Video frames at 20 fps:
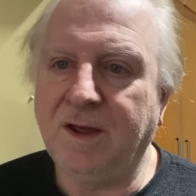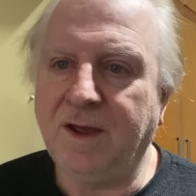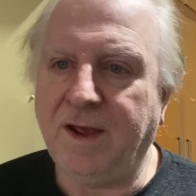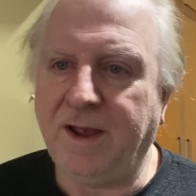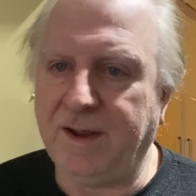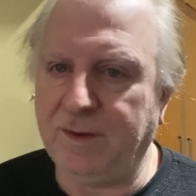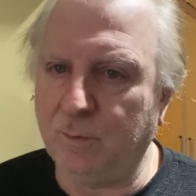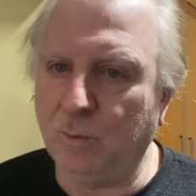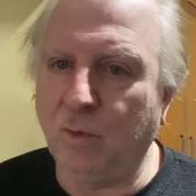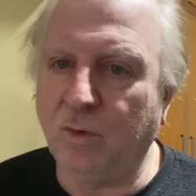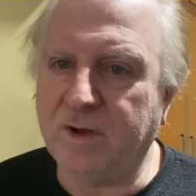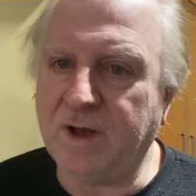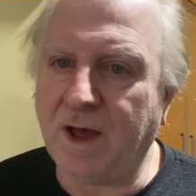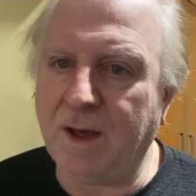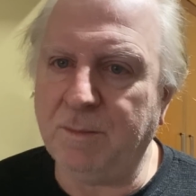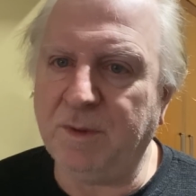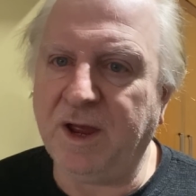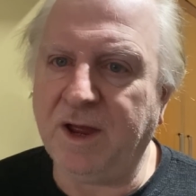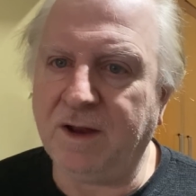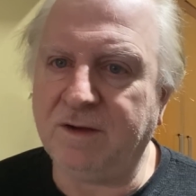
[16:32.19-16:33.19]
It will
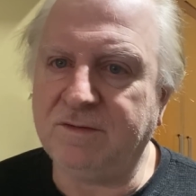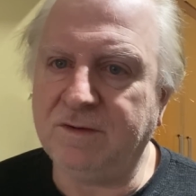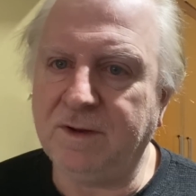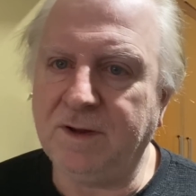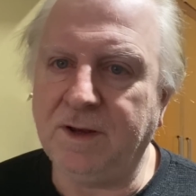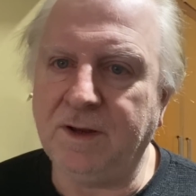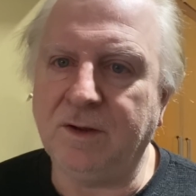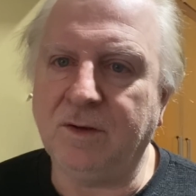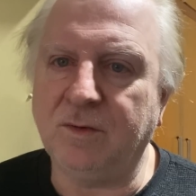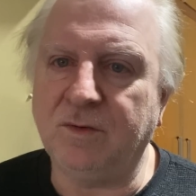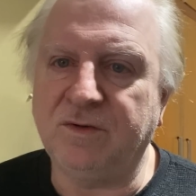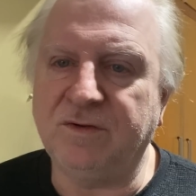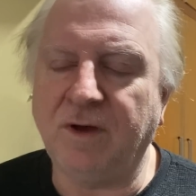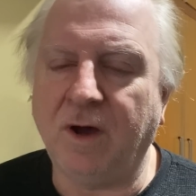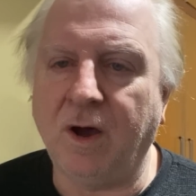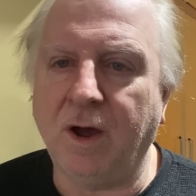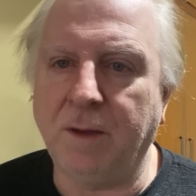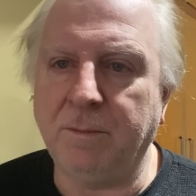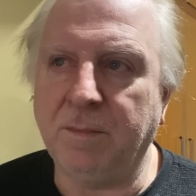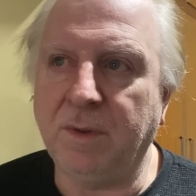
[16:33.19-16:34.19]
come out in good
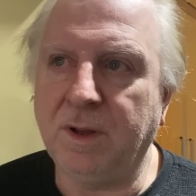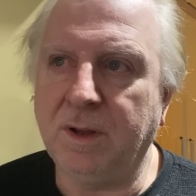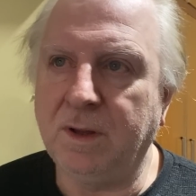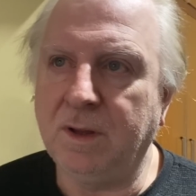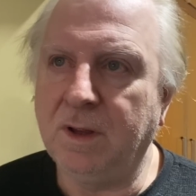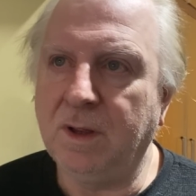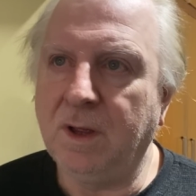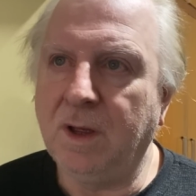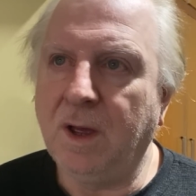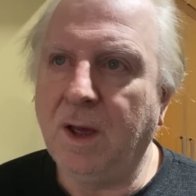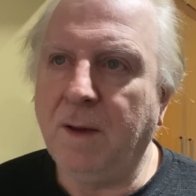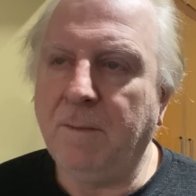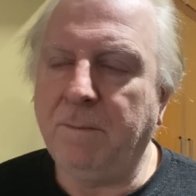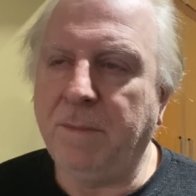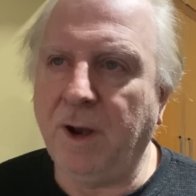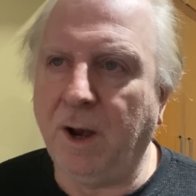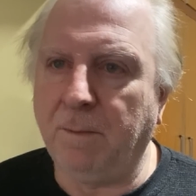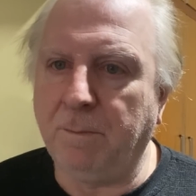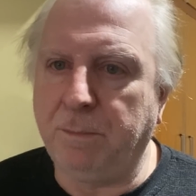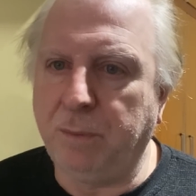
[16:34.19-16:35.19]
time.
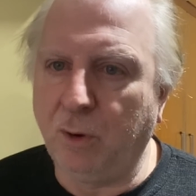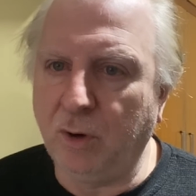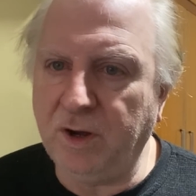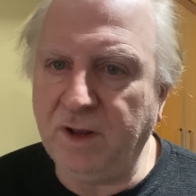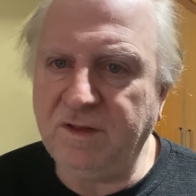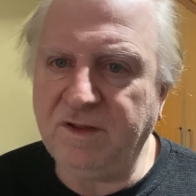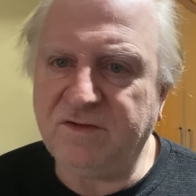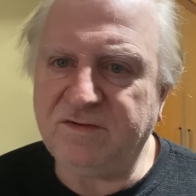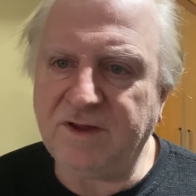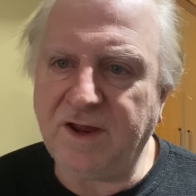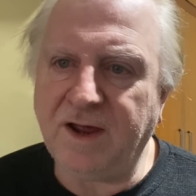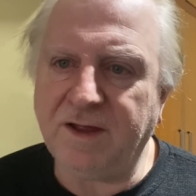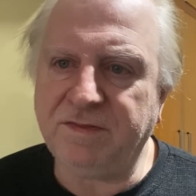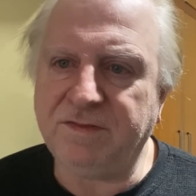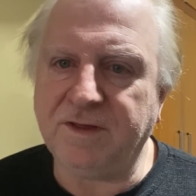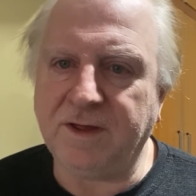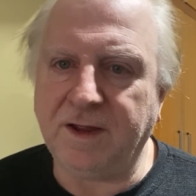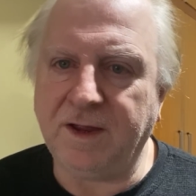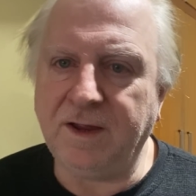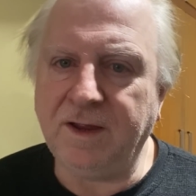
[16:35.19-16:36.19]
But I'm putting this out
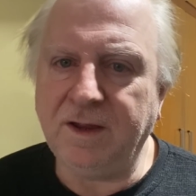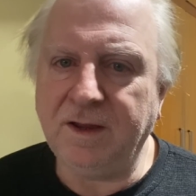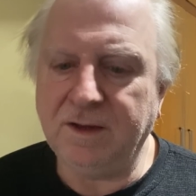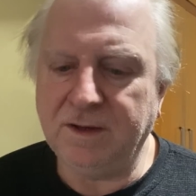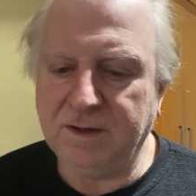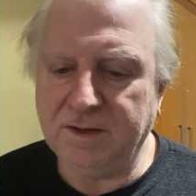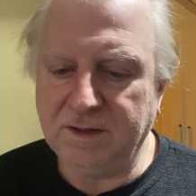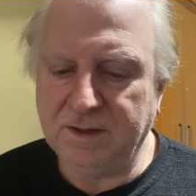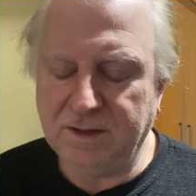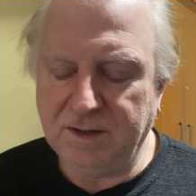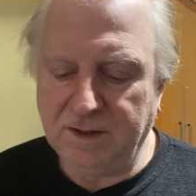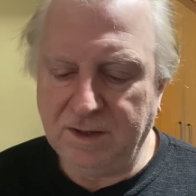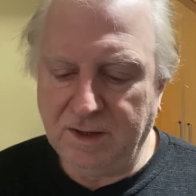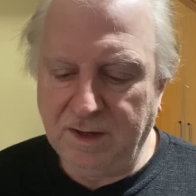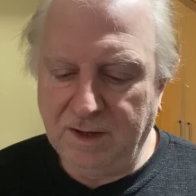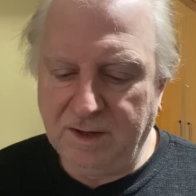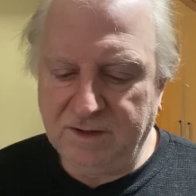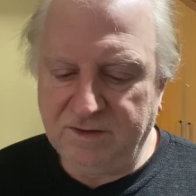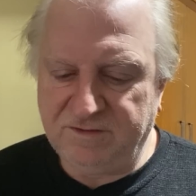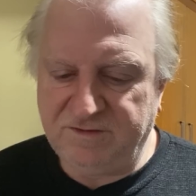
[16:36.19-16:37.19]
there
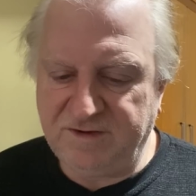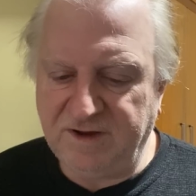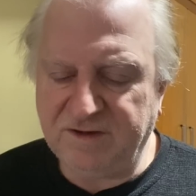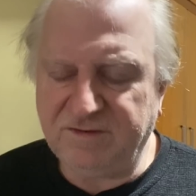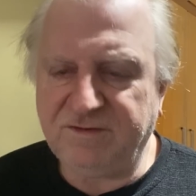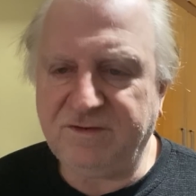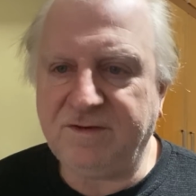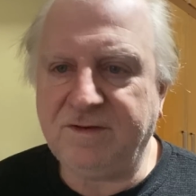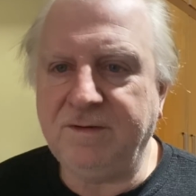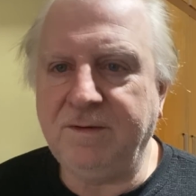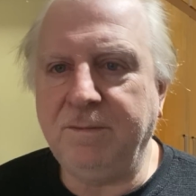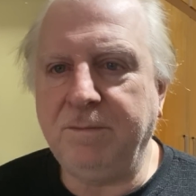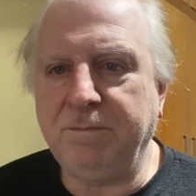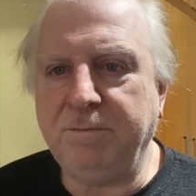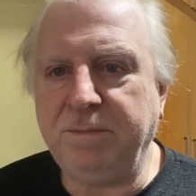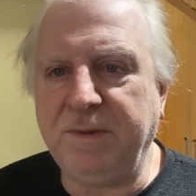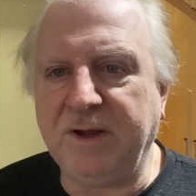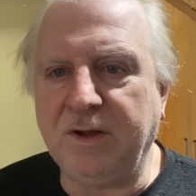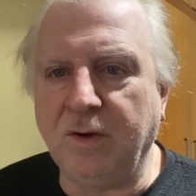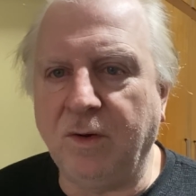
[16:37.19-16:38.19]
just
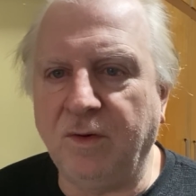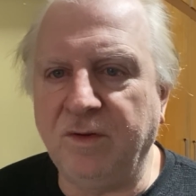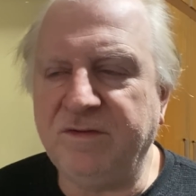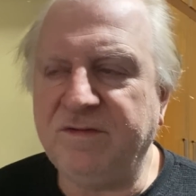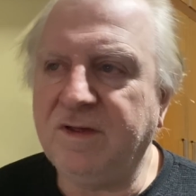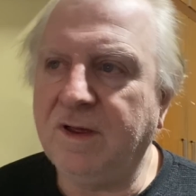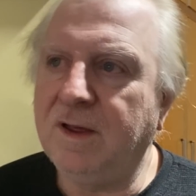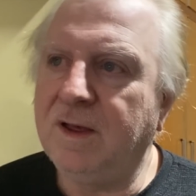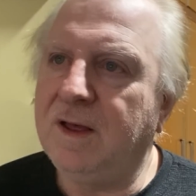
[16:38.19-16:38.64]
because